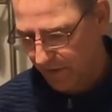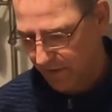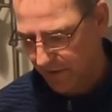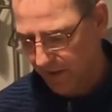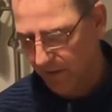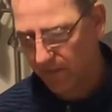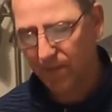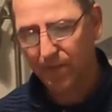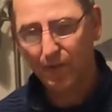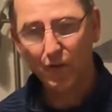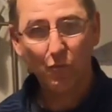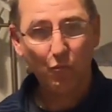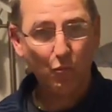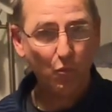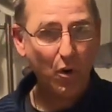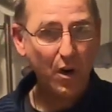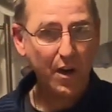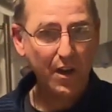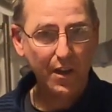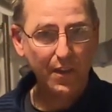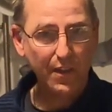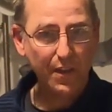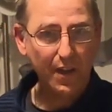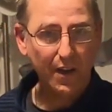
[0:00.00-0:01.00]
a different
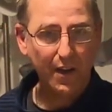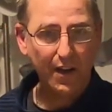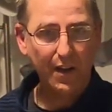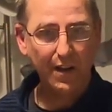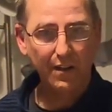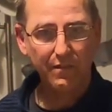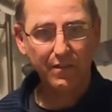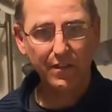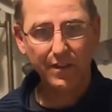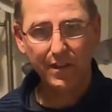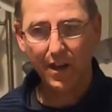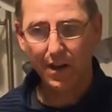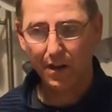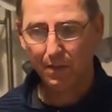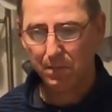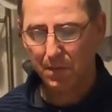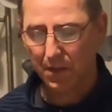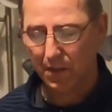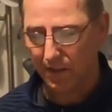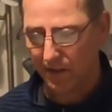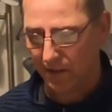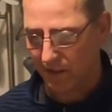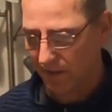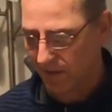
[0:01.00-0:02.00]
way that I've
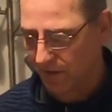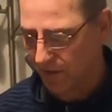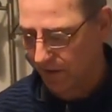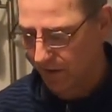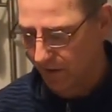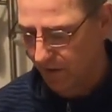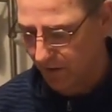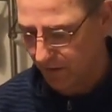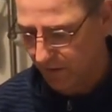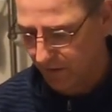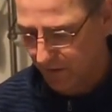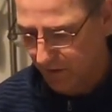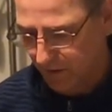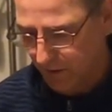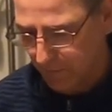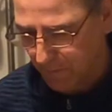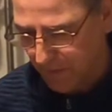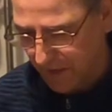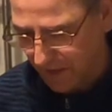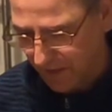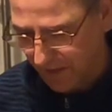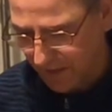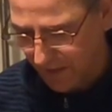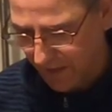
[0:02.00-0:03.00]
adapted it to
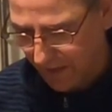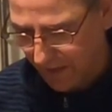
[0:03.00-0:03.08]
my